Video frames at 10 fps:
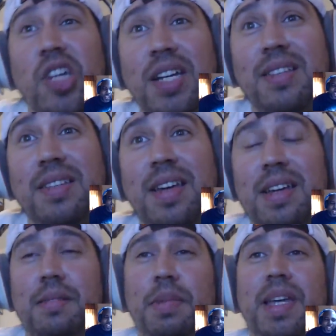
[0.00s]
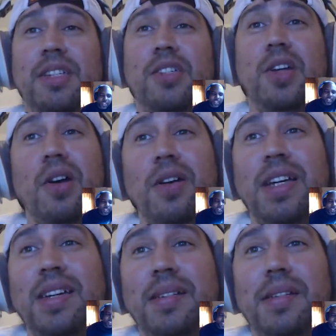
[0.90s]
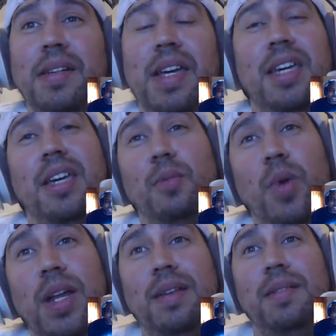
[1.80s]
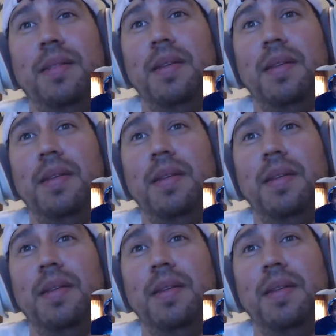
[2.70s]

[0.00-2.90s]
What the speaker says: cheats and plays dirty, he could win.